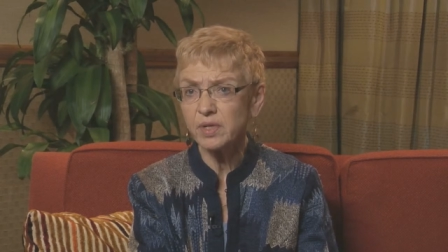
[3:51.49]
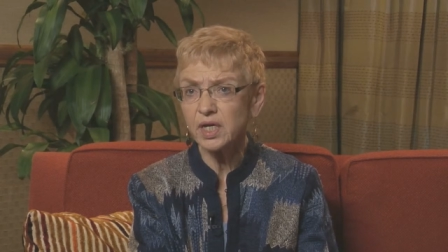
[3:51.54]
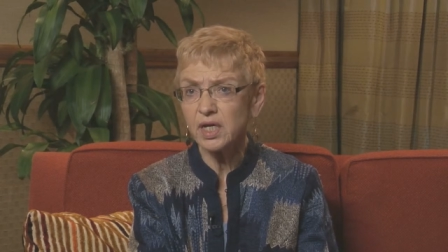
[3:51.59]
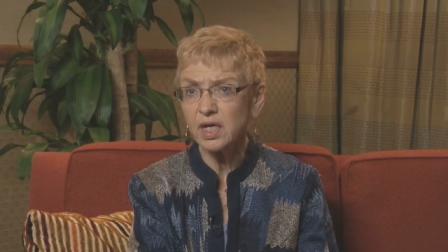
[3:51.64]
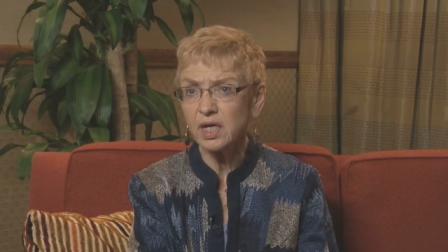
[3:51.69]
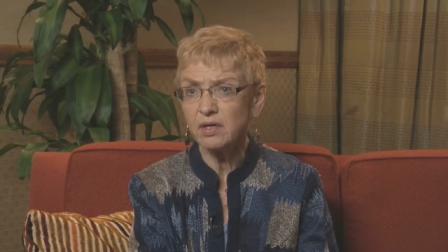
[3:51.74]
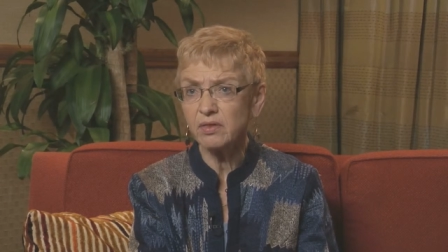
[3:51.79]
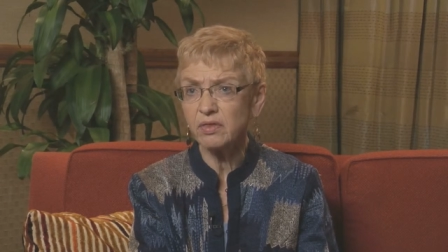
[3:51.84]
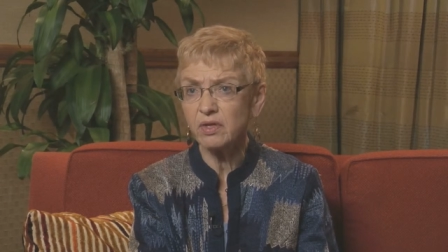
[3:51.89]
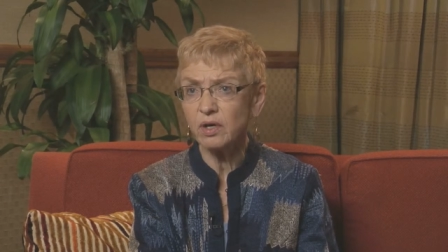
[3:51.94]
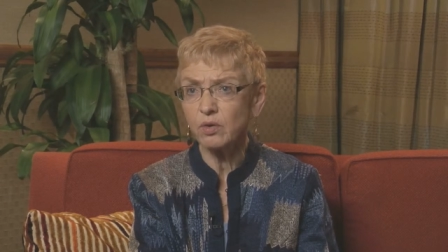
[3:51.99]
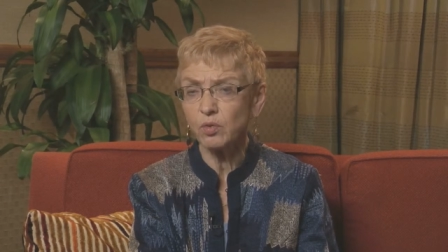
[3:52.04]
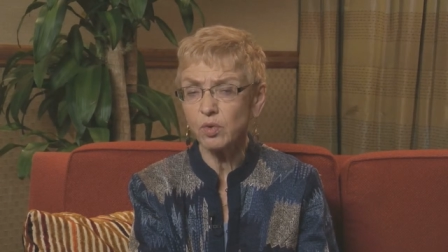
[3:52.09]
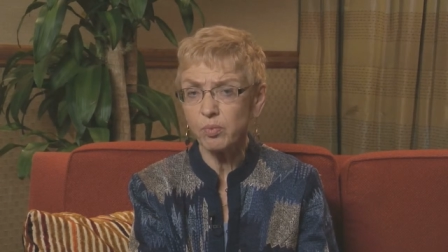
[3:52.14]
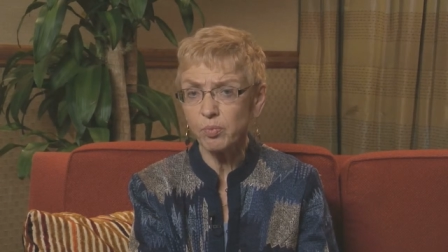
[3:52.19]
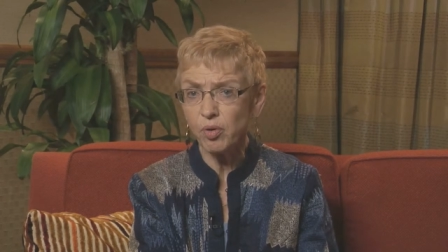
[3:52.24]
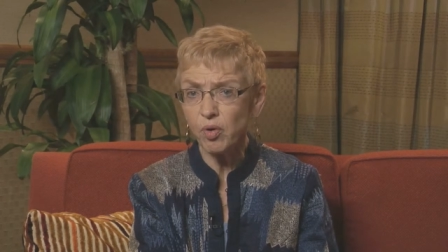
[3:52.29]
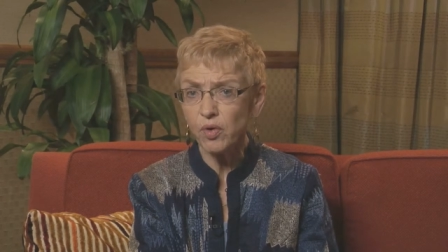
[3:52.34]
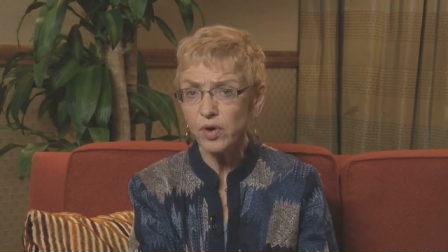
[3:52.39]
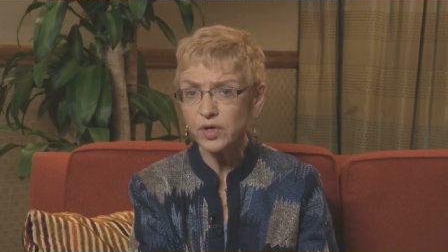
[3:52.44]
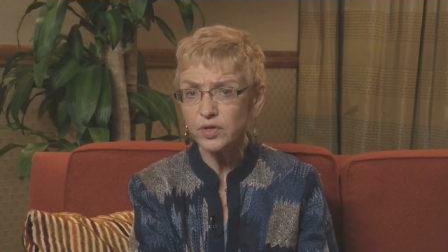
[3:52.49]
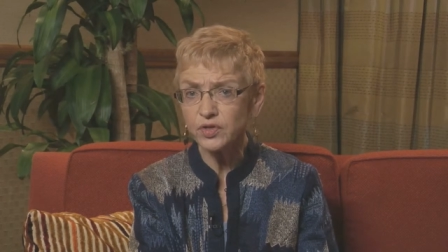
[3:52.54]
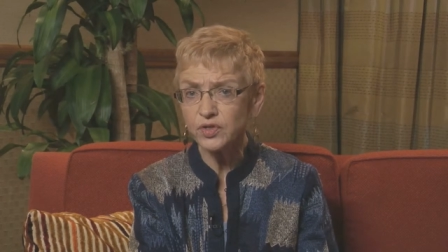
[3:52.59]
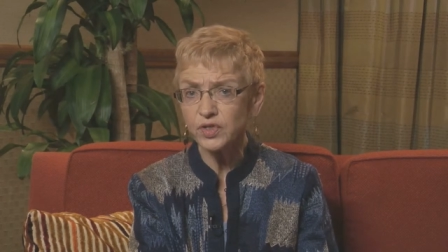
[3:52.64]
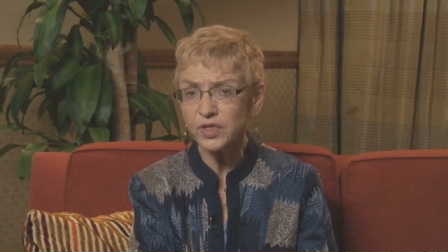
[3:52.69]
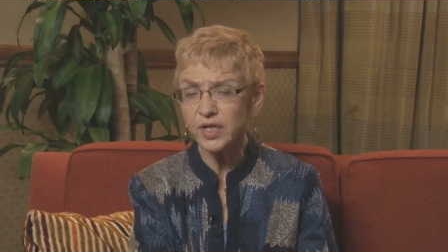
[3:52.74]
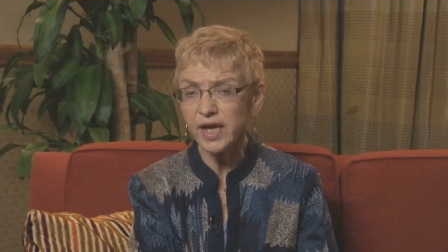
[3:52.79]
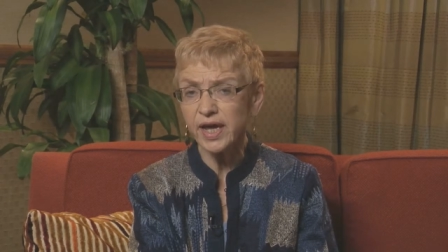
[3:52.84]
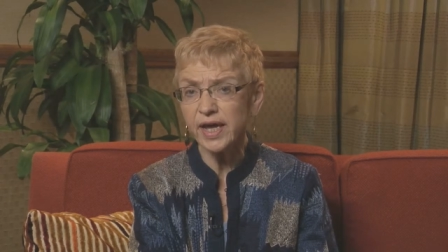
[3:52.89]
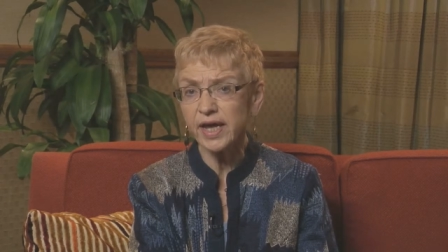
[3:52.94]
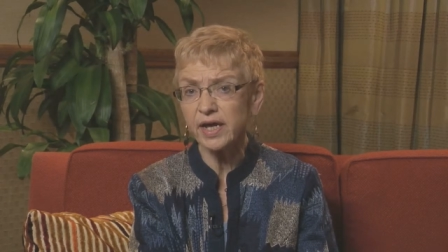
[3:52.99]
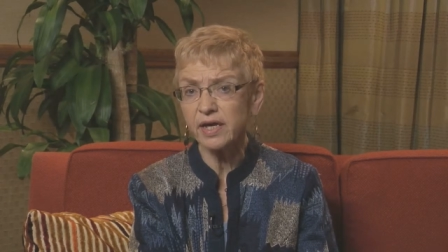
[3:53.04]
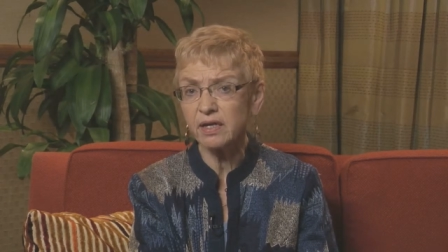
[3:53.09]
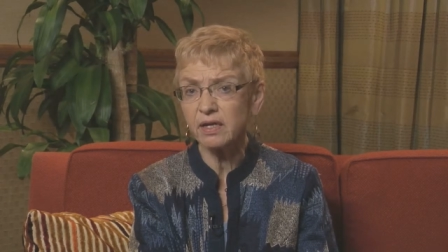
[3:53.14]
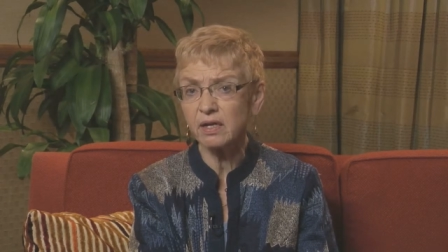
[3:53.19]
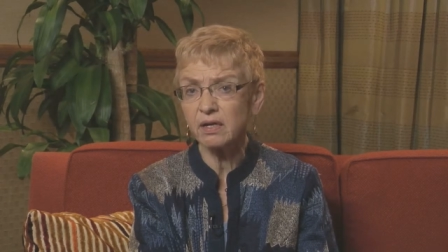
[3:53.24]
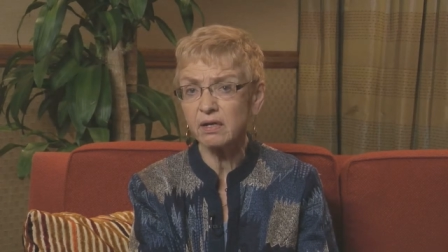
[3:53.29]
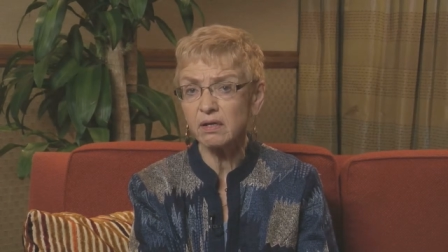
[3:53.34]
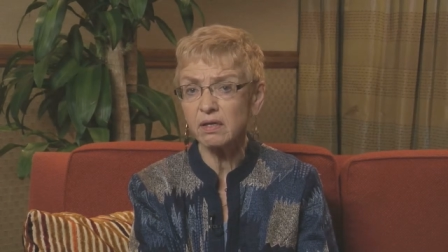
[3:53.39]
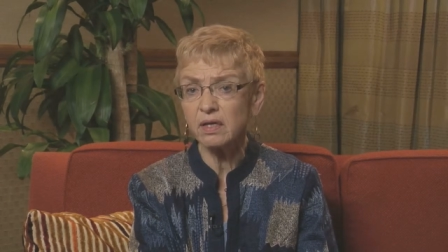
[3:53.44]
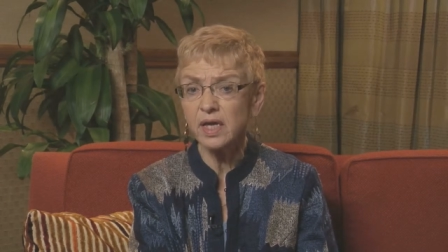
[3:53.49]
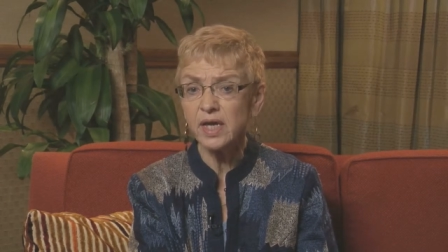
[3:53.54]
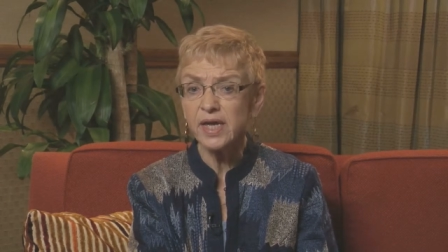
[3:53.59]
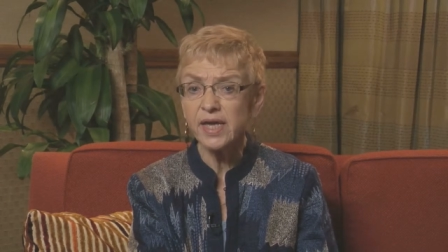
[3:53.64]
in the reports and